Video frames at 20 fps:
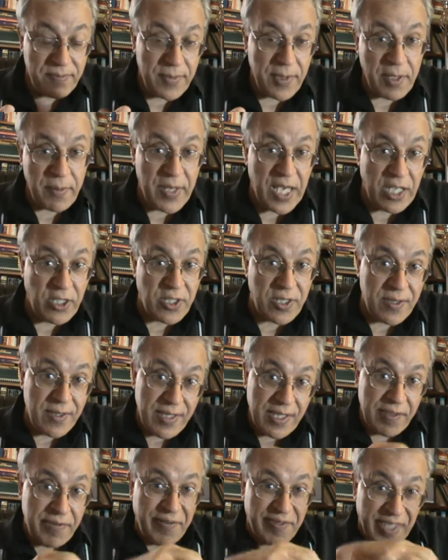Imagine
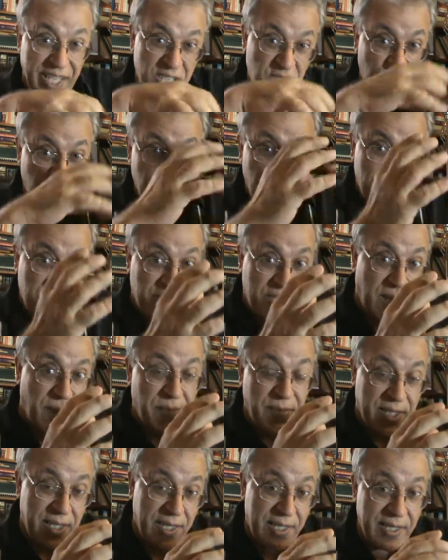inflation of
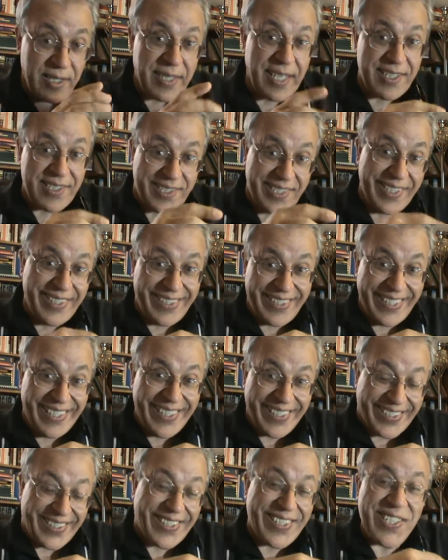something doesn't
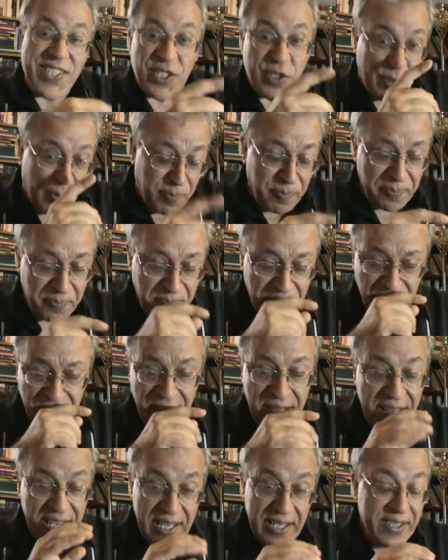increase the
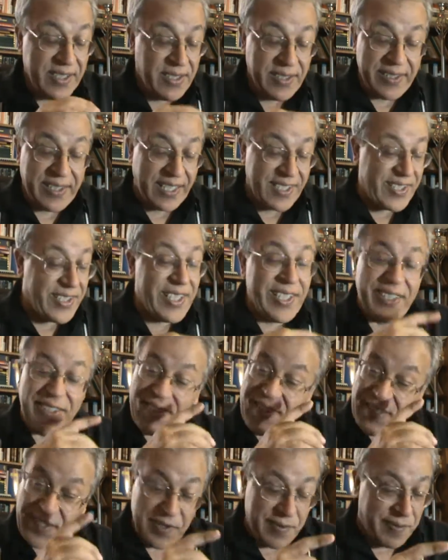
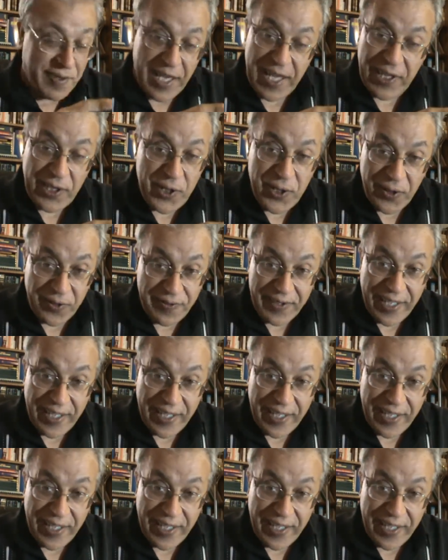value of